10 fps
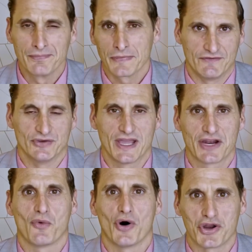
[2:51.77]
if you get a
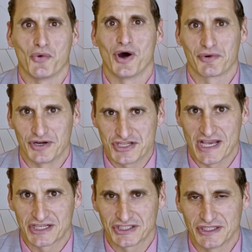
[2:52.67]
101
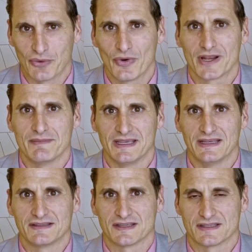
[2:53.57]
rejection, what it
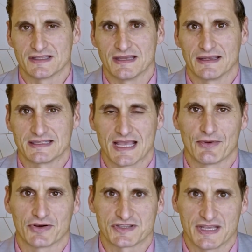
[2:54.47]
means is the
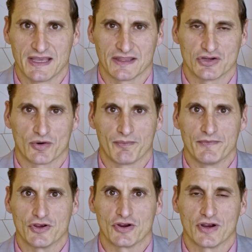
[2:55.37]
examiner is saying that
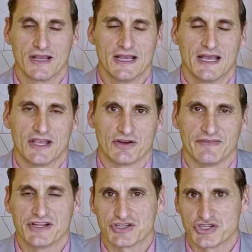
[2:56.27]
your
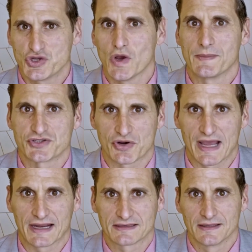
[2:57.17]
invention is too
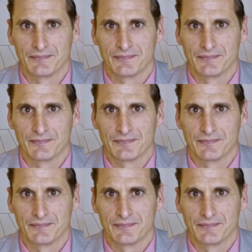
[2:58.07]
abstract.